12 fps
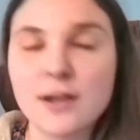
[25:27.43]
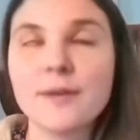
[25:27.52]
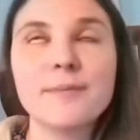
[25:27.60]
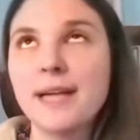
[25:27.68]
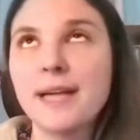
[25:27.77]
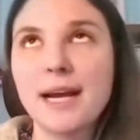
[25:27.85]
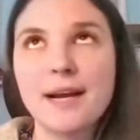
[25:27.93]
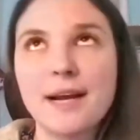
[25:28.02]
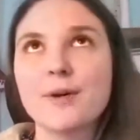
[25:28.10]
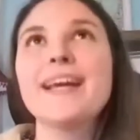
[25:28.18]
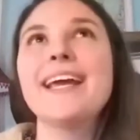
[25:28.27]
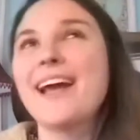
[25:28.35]
not North,
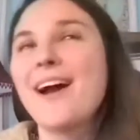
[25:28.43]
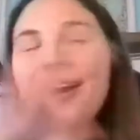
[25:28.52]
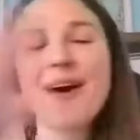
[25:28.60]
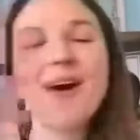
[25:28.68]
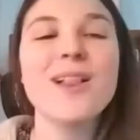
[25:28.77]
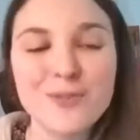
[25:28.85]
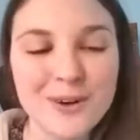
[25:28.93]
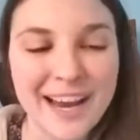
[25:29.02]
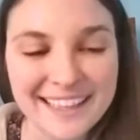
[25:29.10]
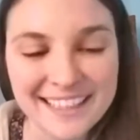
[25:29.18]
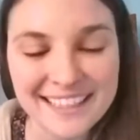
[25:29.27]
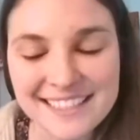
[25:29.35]
all of Rhode
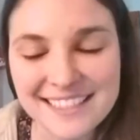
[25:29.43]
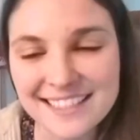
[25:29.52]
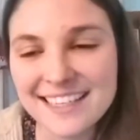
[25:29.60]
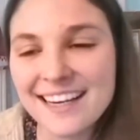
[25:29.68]
Island.